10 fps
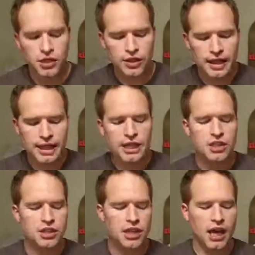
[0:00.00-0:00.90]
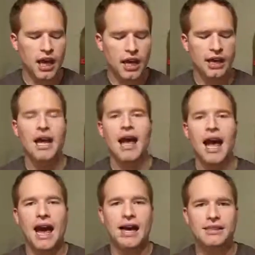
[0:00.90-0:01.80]
so that each side
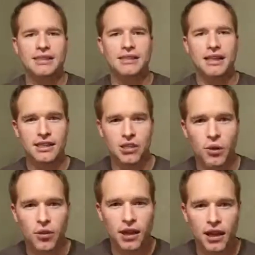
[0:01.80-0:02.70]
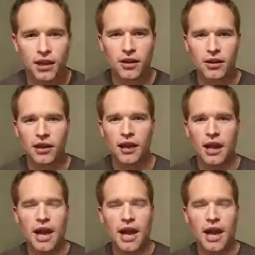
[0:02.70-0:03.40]
has its own color.